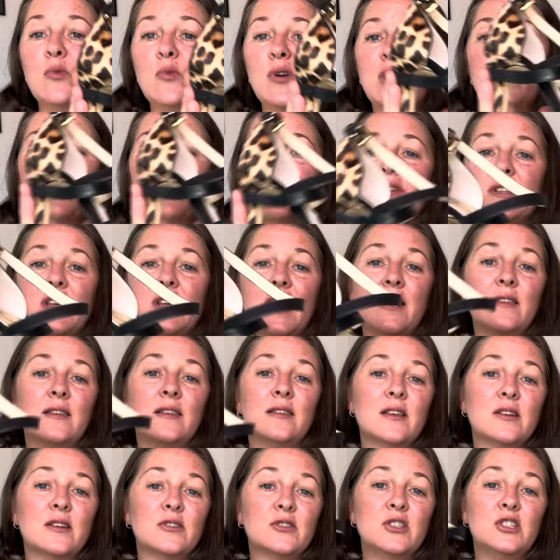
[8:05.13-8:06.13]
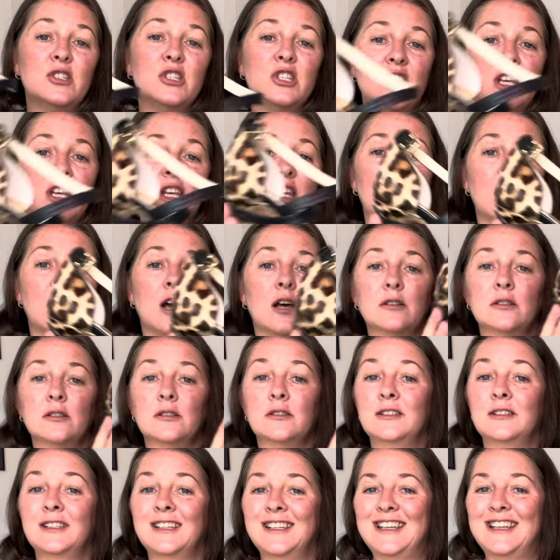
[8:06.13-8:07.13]
we could pretend that there's a cheetah
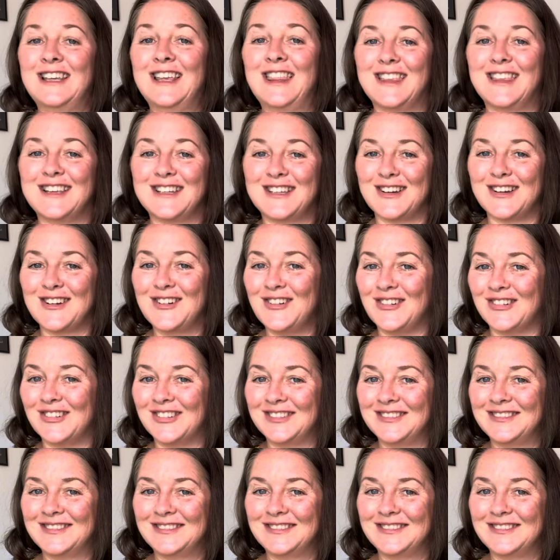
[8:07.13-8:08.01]
in the jungle.